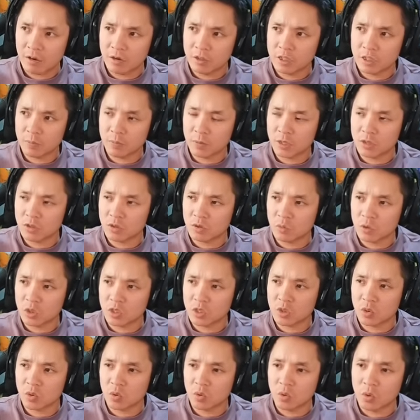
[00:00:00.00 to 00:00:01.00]
it depends on
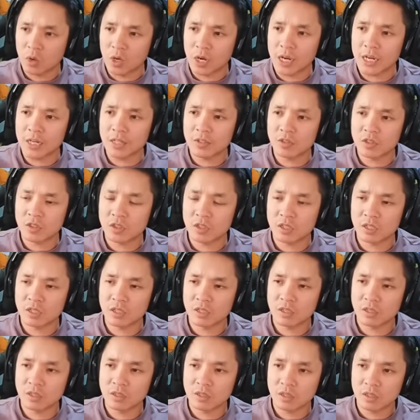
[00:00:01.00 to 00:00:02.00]
what
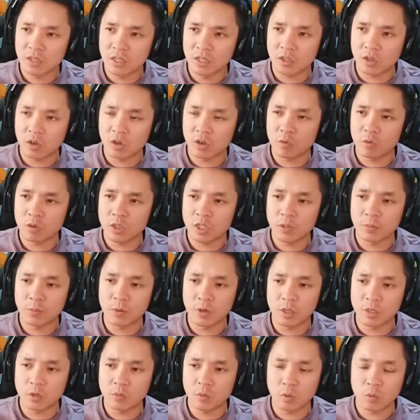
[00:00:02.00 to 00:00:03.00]
Twice is going to
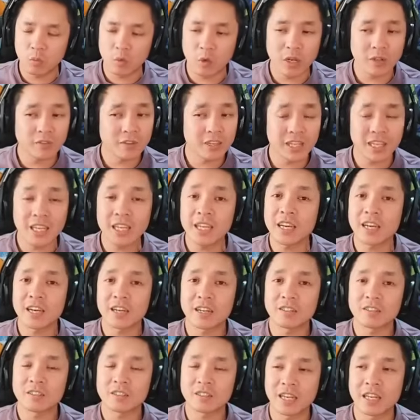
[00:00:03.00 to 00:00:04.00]
respond with whatever he
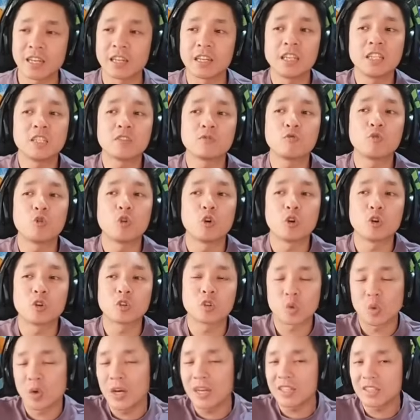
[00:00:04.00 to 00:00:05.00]
has. At least for
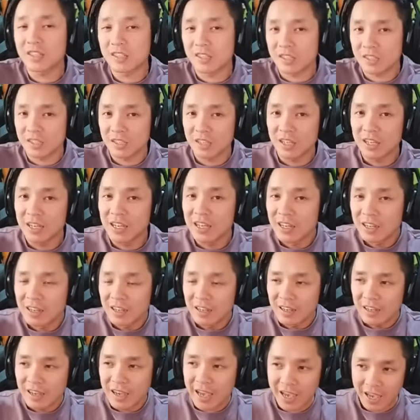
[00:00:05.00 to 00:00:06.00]
Twice's
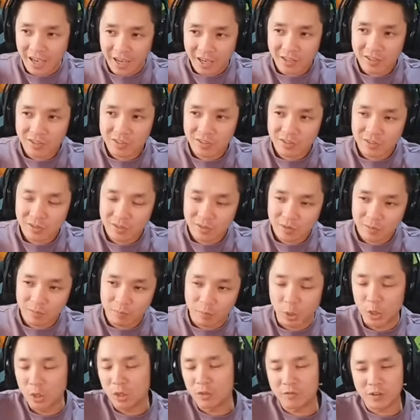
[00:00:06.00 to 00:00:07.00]
hand,
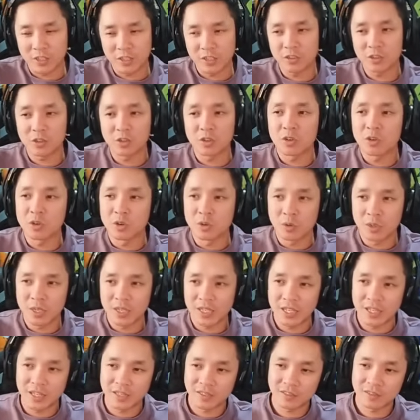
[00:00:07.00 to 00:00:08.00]
both of us don't know what
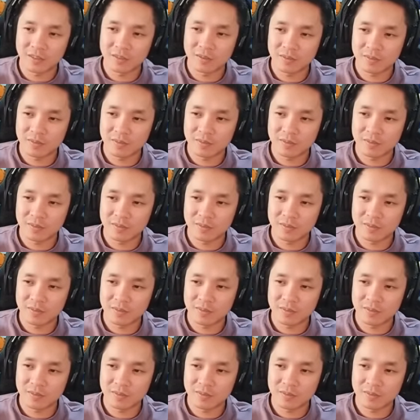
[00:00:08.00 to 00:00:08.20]
he has.